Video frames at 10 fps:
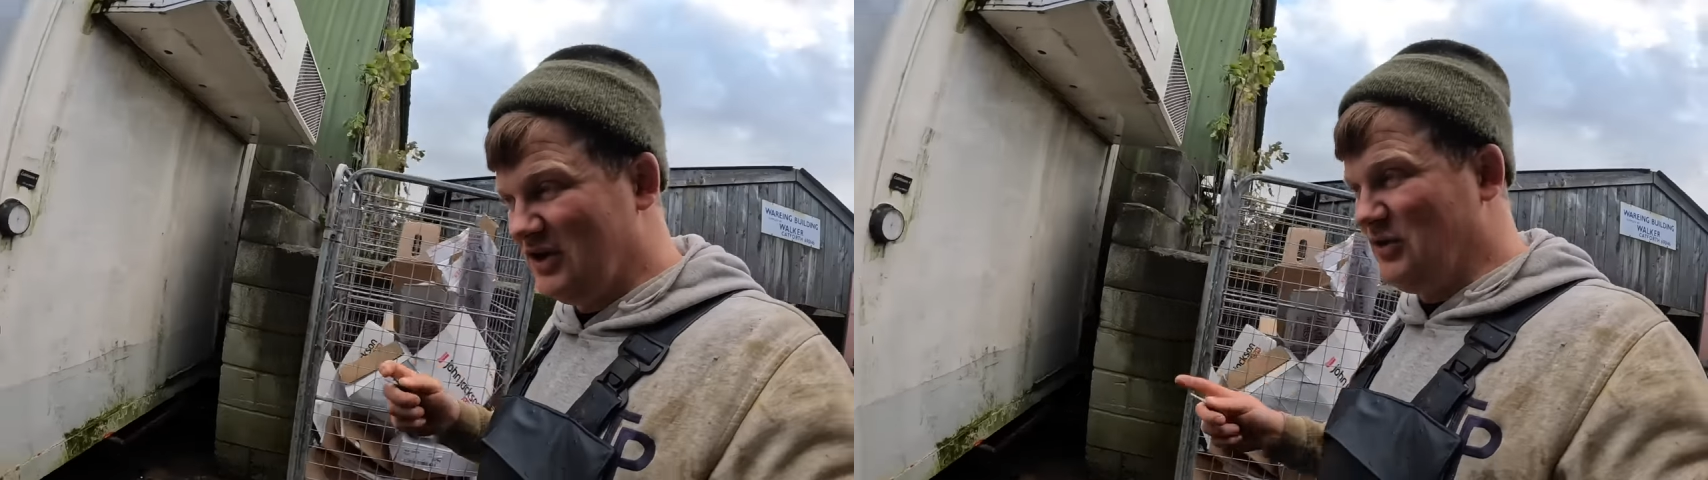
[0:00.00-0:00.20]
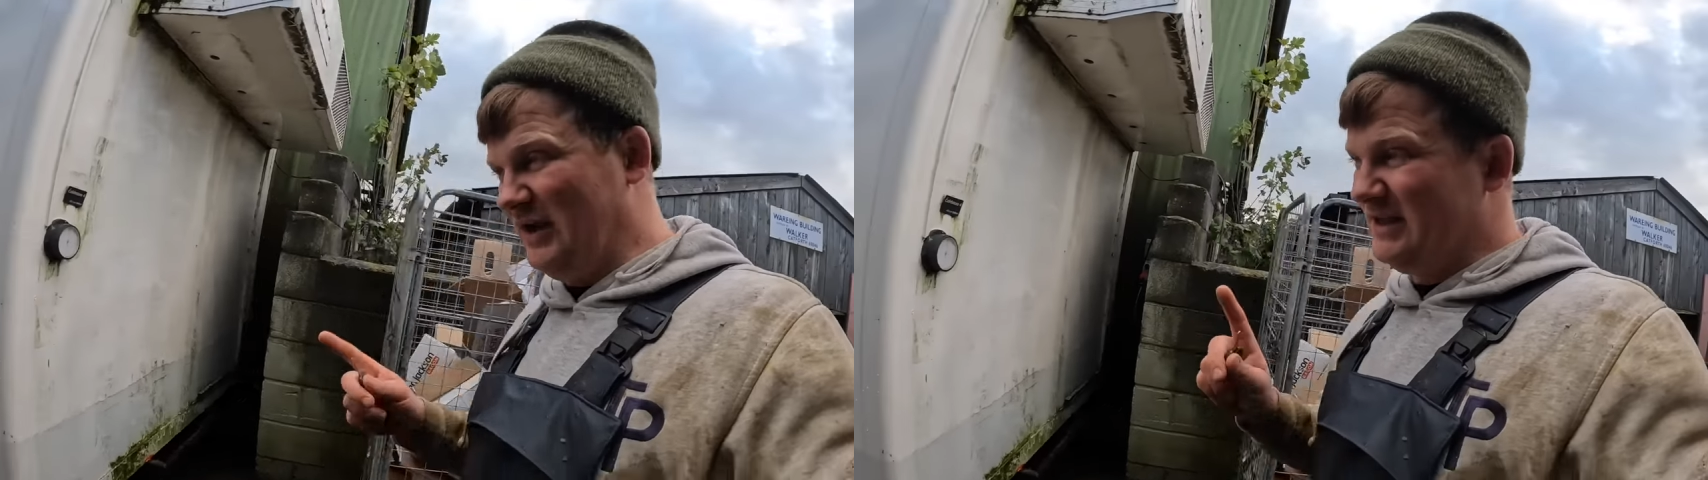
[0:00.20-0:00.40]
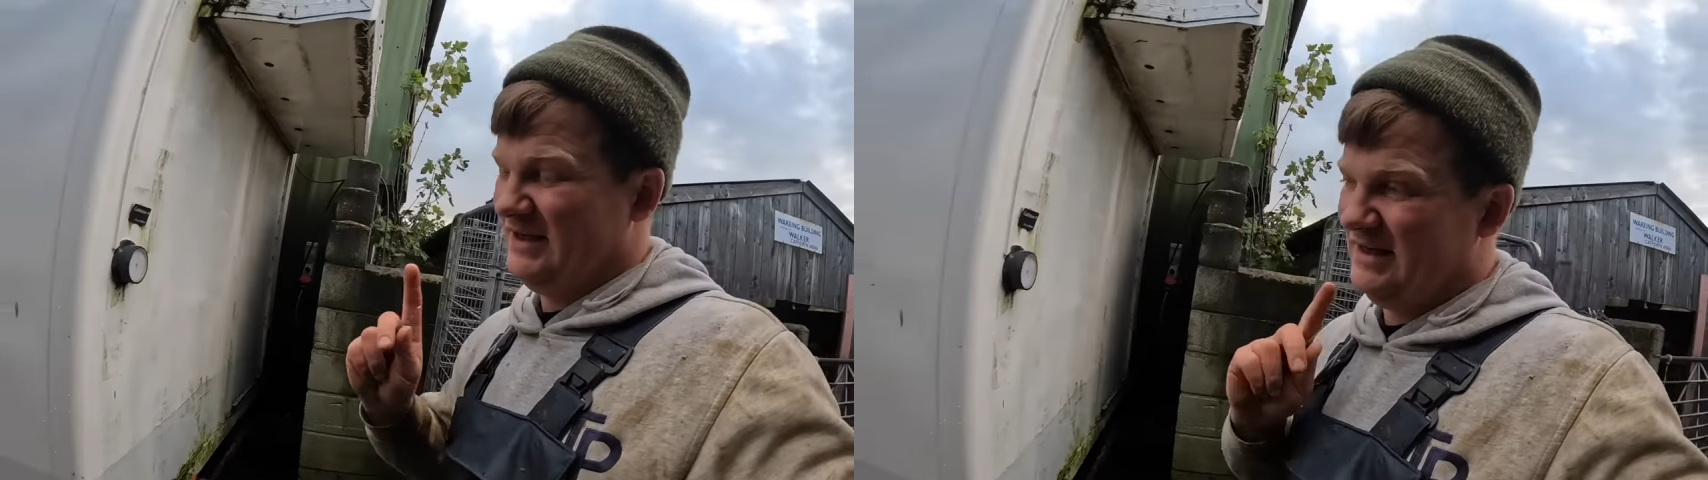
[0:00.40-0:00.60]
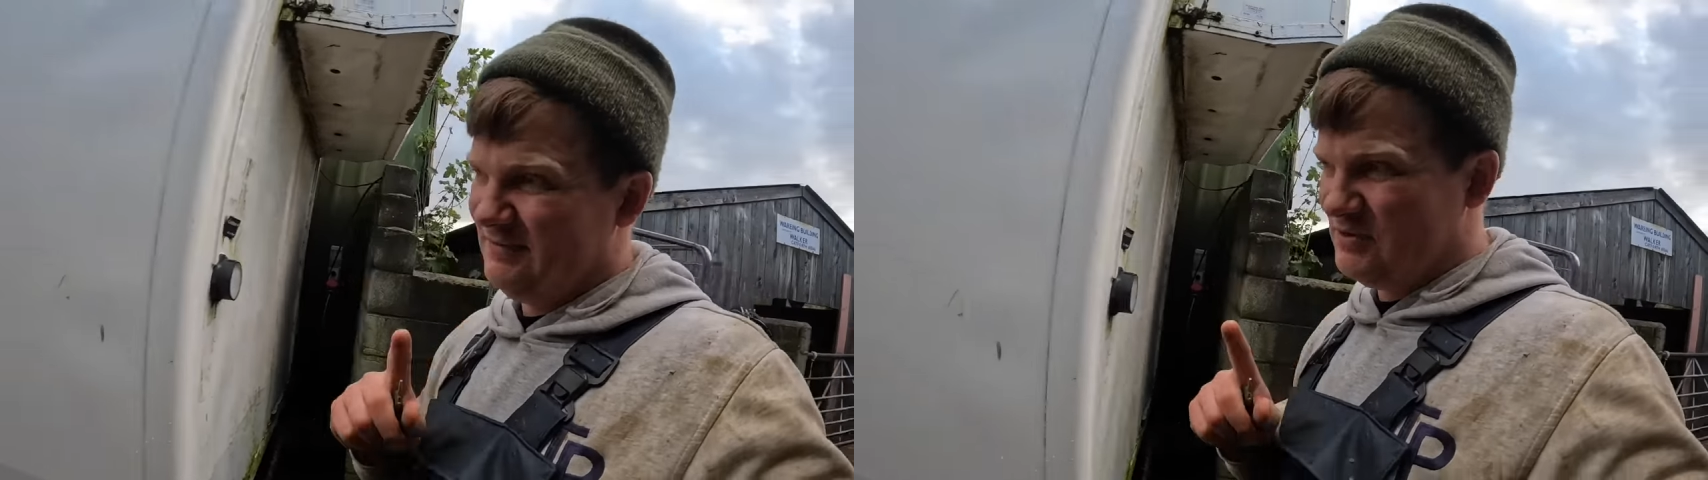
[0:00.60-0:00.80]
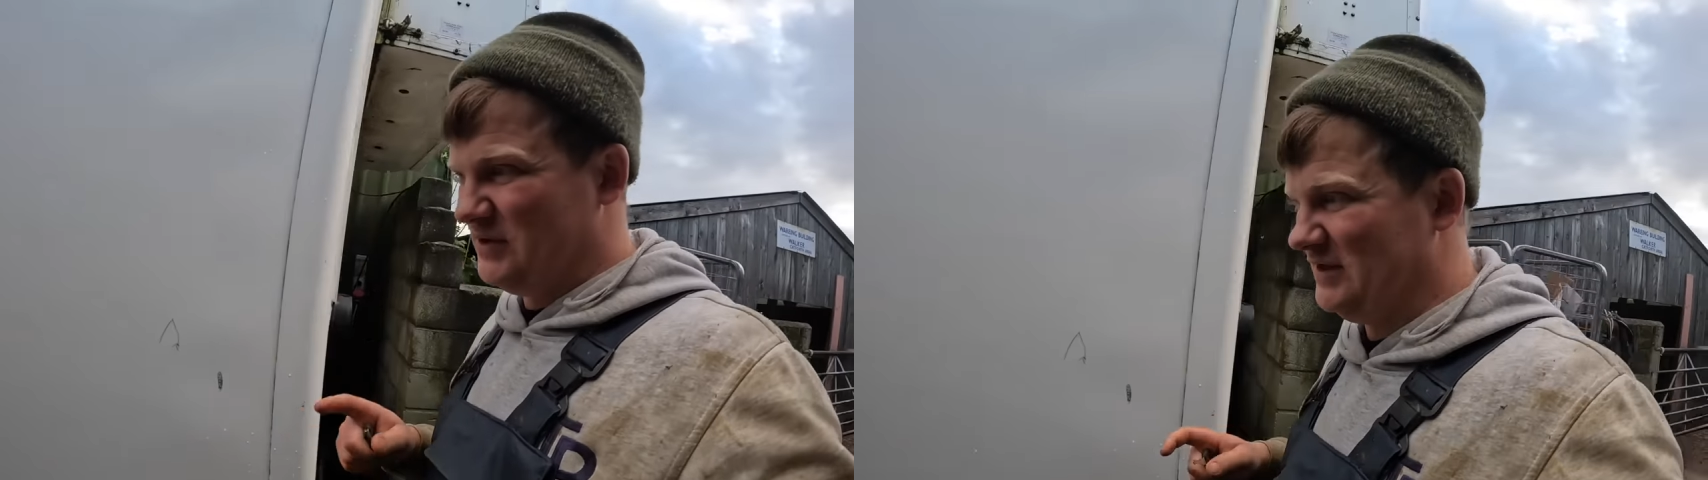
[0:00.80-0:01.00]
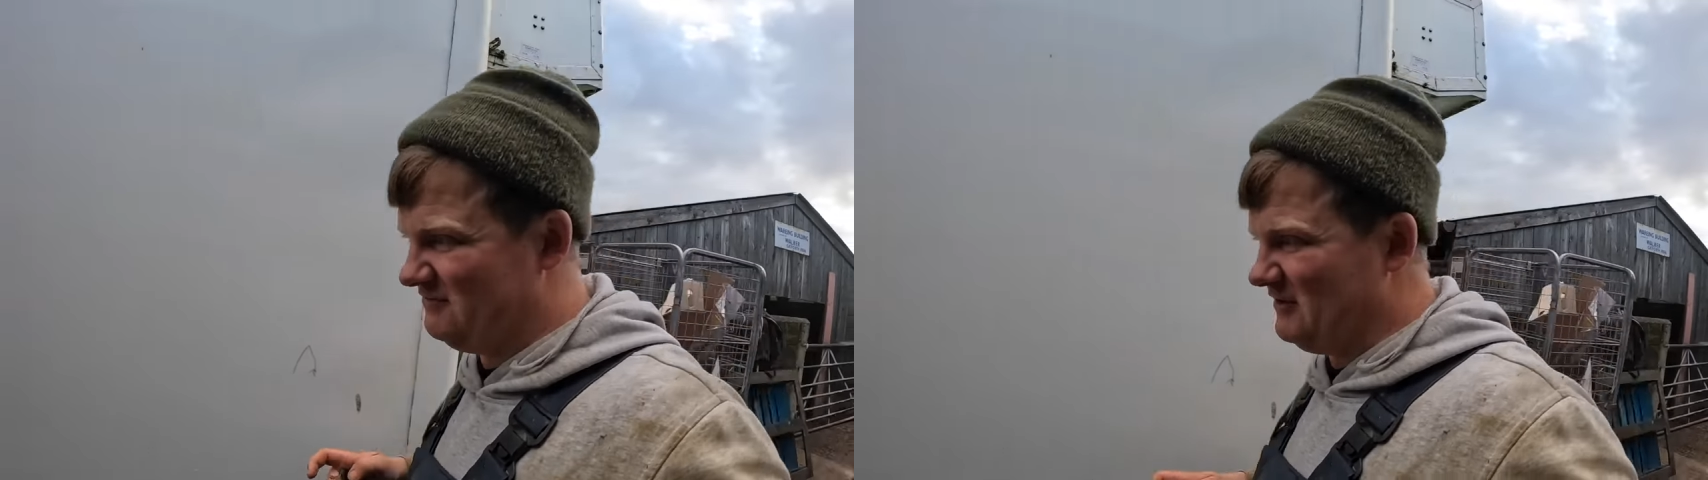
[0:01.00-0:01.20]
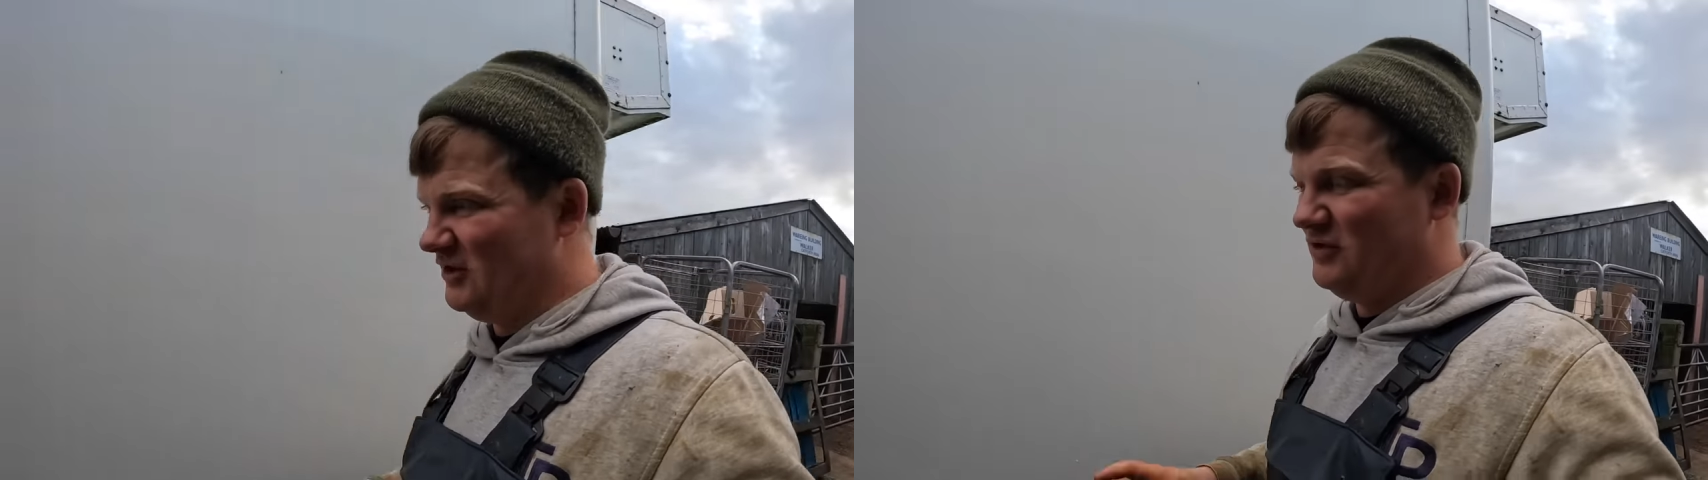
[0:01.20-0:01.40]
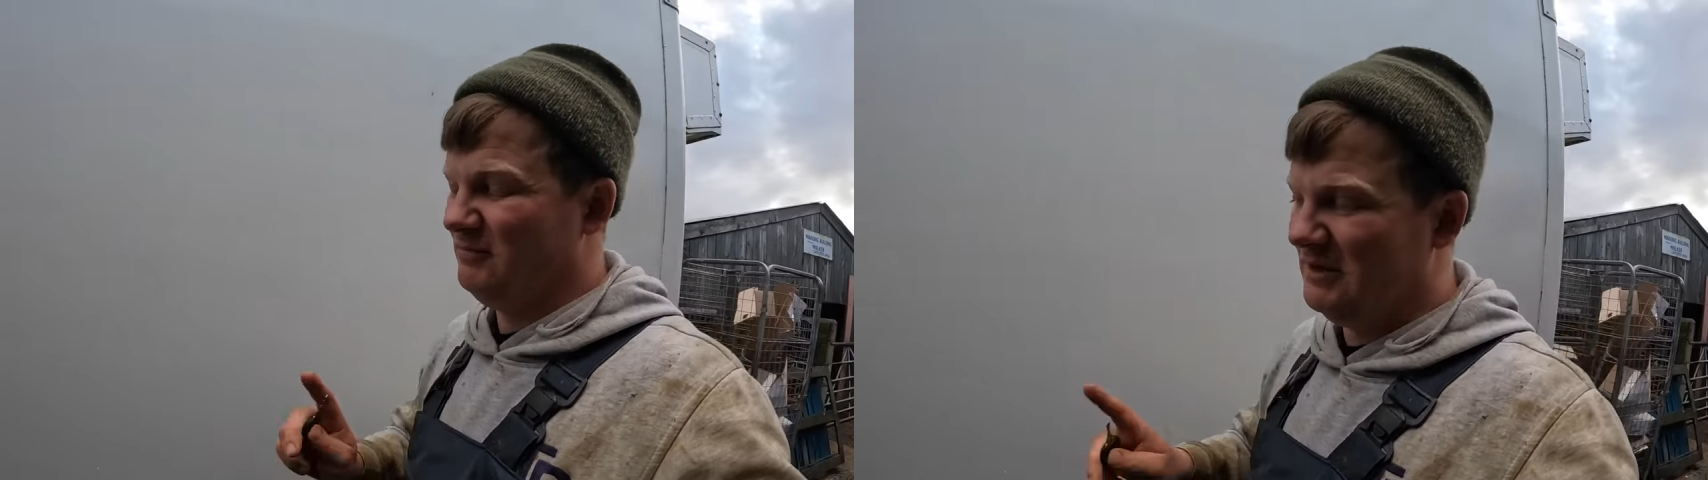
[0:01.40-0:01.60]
quickly in between this video, the